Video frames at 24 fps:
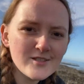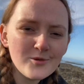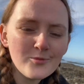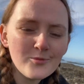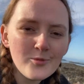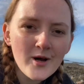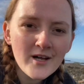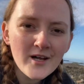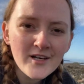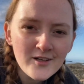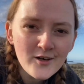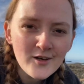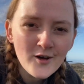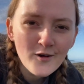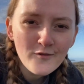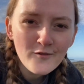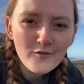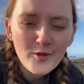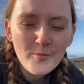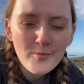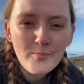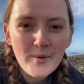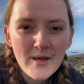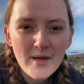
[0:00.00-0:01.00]
one
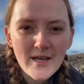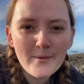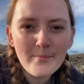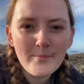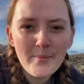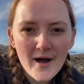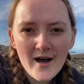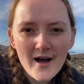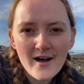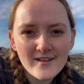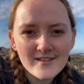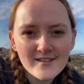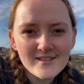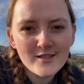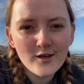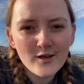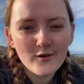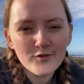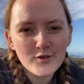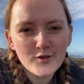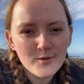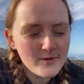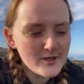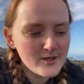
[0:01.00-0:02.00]
of the big parts
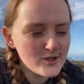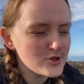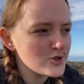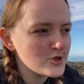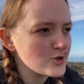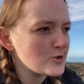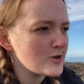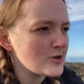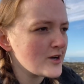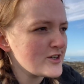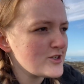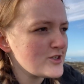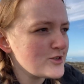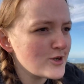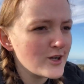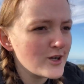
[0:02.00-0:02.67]
of the Midshore, as you